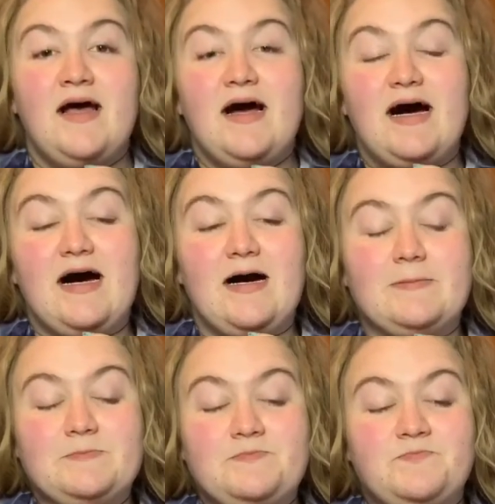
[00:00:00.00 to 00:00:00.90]

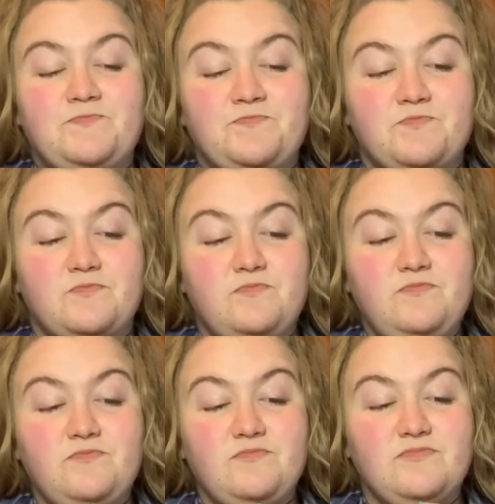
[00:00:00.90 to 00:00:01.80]
Um,
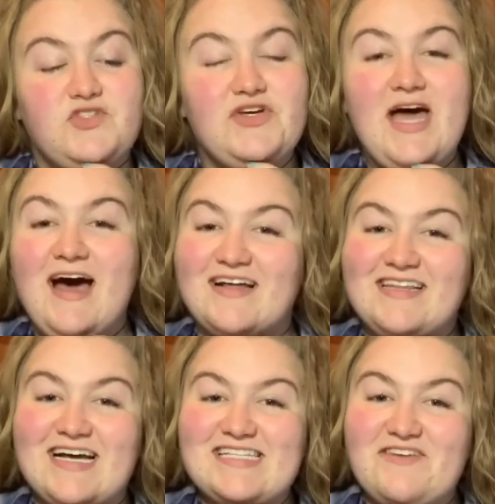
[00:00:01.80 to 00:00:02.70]
so yeah,
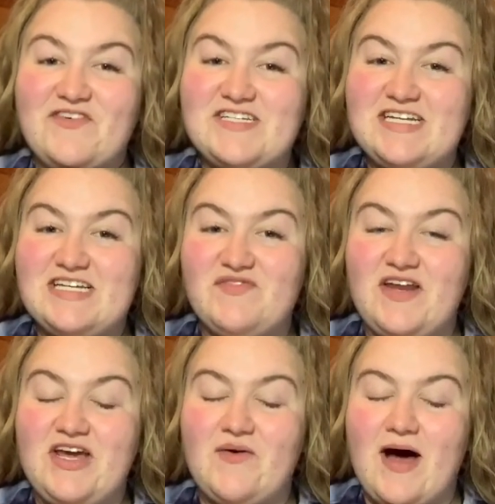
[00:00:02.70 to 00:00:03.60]
that's it for today's
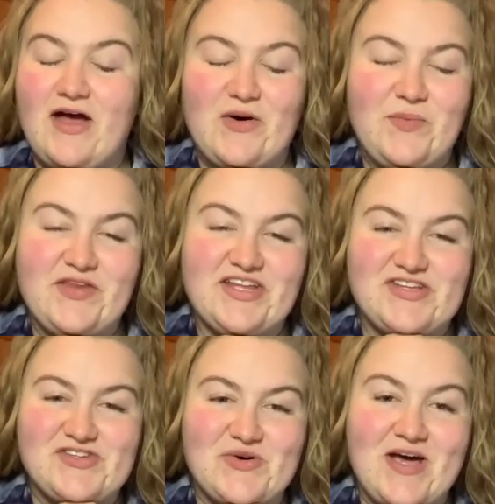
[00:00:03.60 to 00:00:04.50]
video. I hope you did
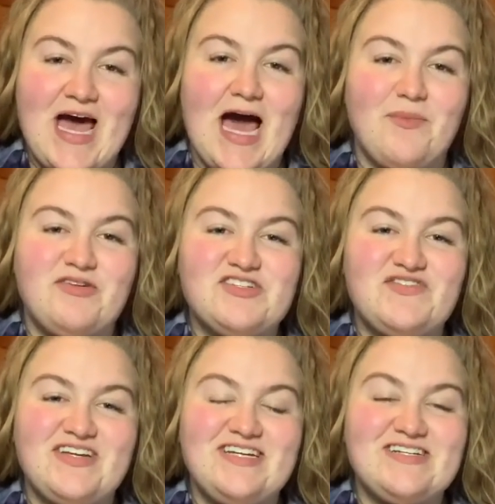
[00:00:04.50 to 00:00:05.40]
enjoy. I post
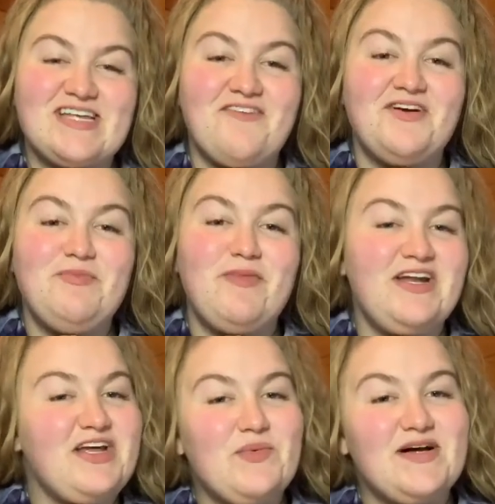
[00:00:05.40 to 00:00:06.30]
videos every
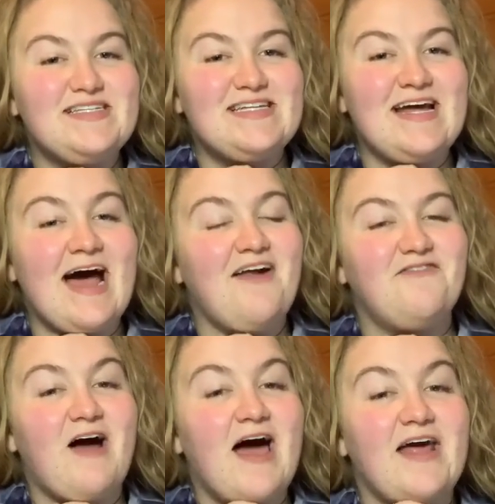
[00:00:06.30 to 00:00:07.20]
Monday, Wednesday, and
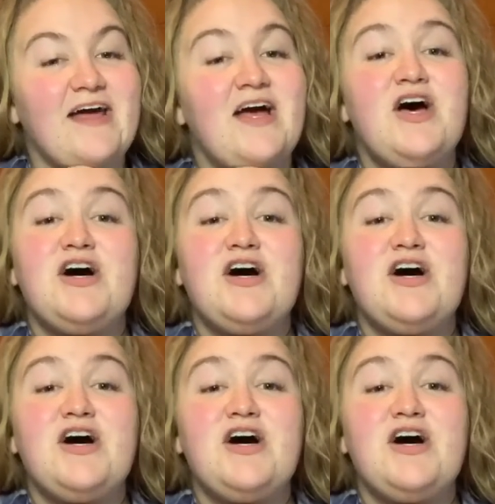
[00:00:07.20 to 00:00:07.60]
Friday.